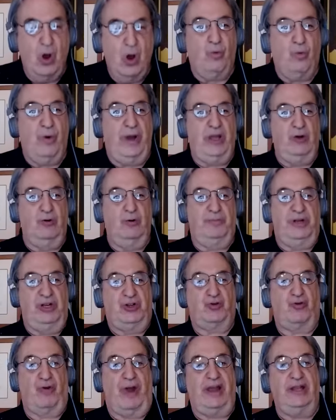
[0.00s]
where you would be
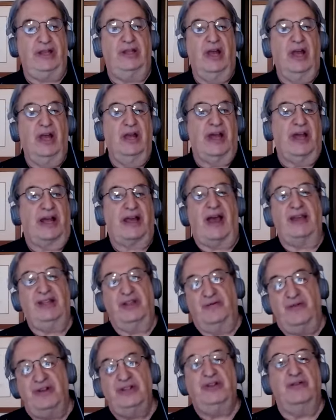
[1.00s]
trained. That kind
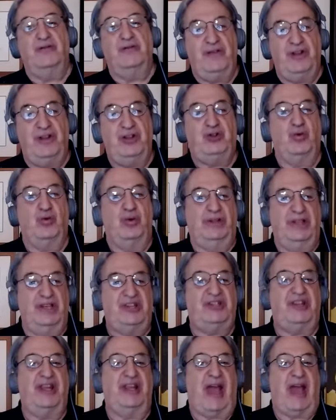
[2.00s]
of
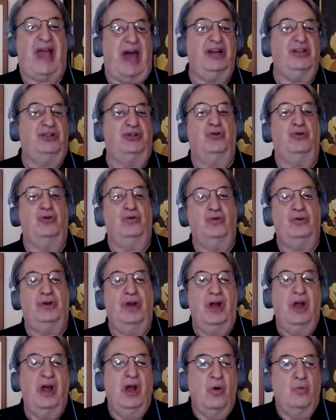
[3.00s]
individualistic attitude
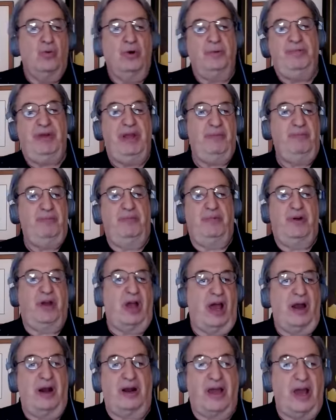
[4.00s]
would be
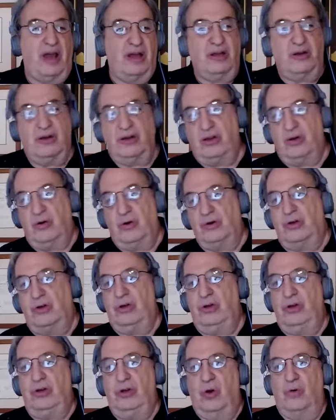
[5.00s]

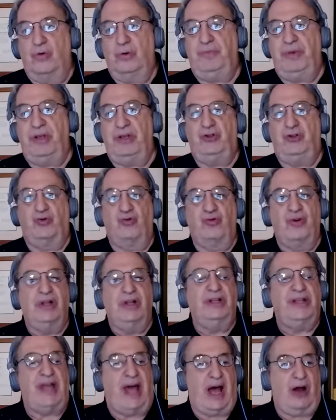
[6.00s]
would be
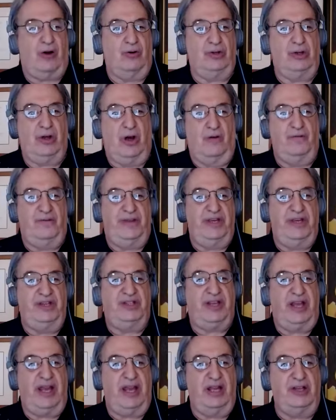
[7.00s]
drilled out of these
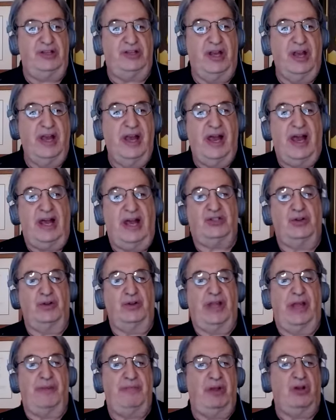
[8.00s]
kids, and so
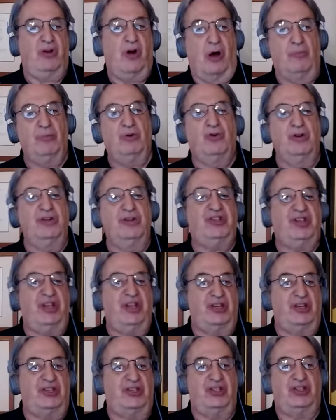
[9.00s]
they become good
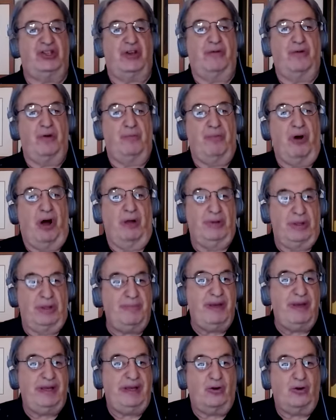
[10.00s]
citizens of the republic,
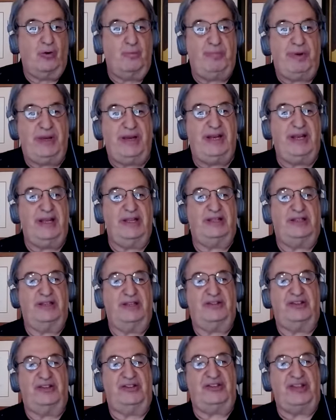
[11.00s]
meaning obedient to
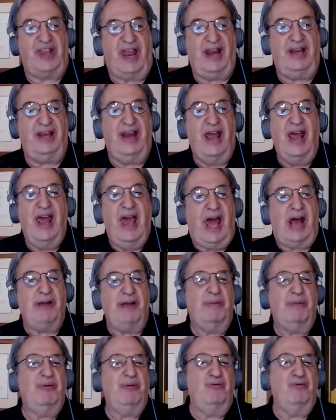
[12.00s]
the state. I
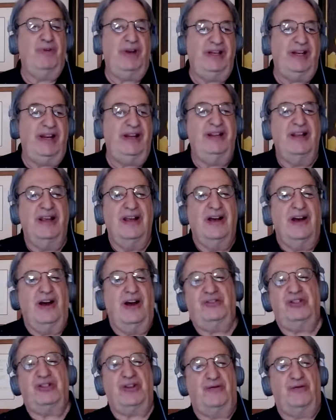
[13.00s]
remember reading
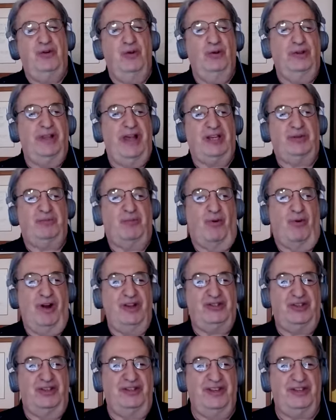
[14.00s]
just a few last
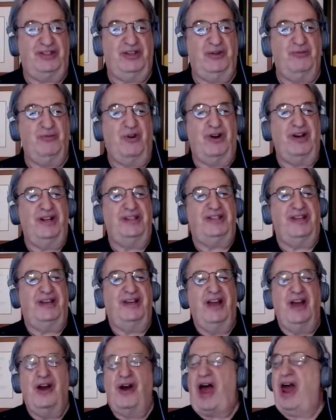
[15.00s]
points on this. He wanted to,
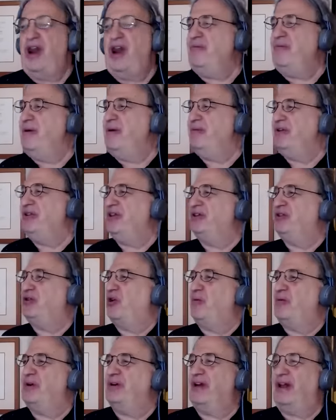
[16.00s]
I don't remember the
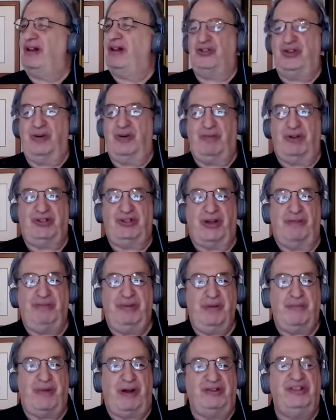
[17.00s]
terminology, but something
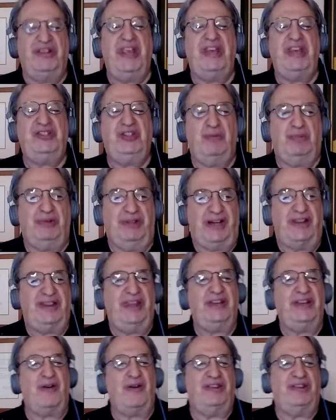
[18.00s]
about discipline. I
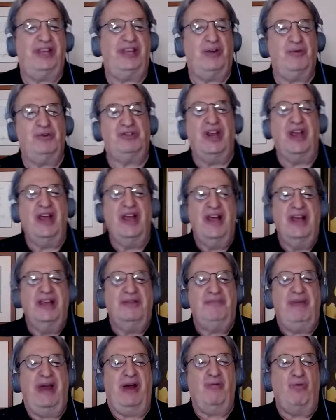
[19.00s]
think it was,
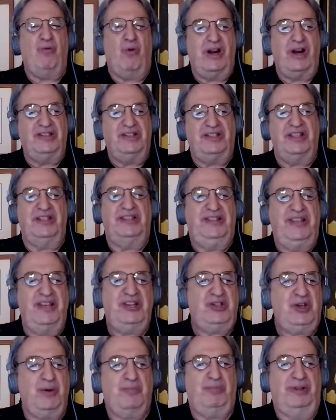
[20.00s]
they wanted to
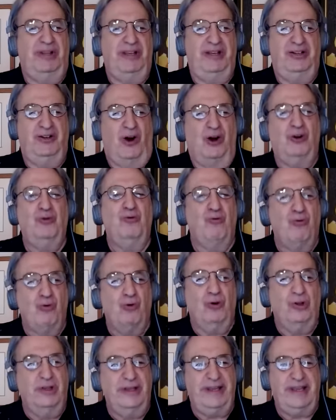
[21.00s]
discipline
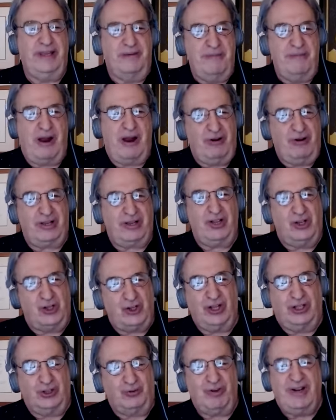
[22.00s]
unruly American
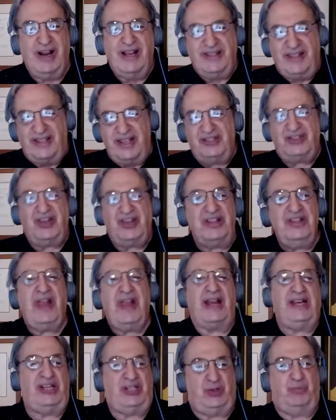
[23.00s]
children. Now there's a
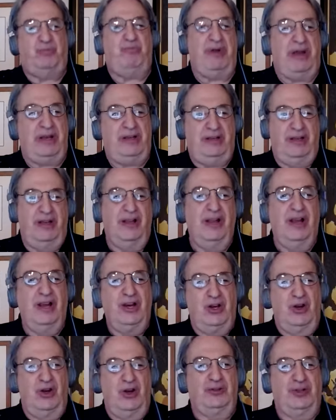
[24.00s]
nice spin,
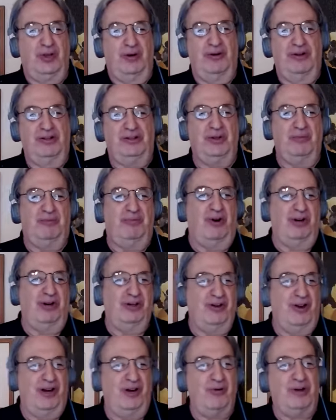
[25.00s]
to put
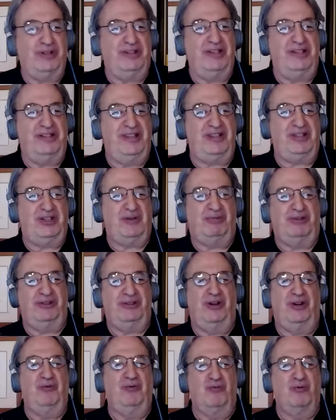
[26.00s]
on. He wanted to discipline
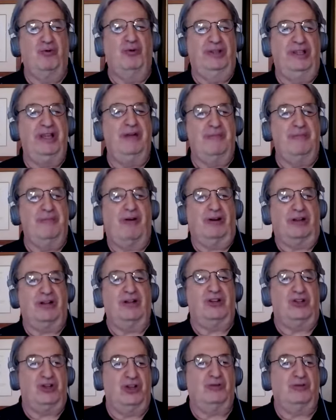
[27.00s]
unruly American
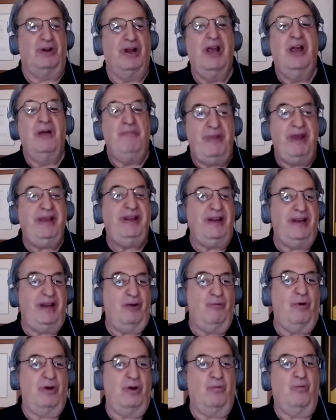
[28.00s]
children, meaning he
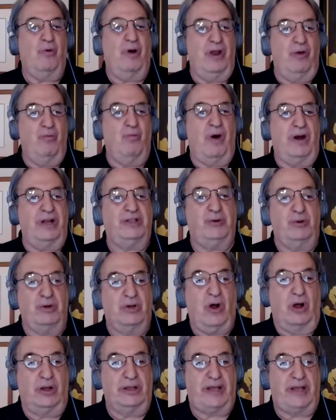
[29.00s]
wanted to
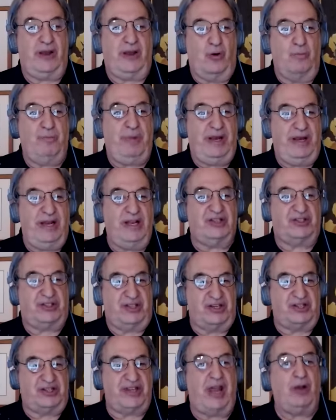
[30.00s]
inculcate obedience to
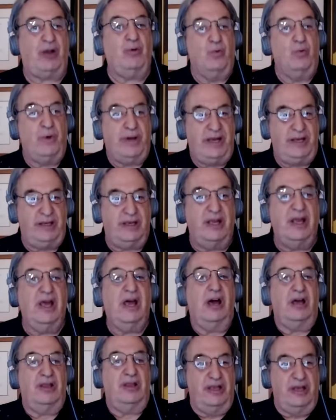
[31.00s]
the state and wean
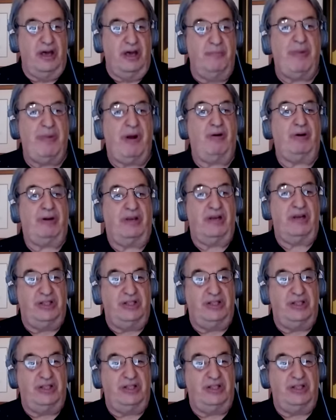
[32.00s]
the American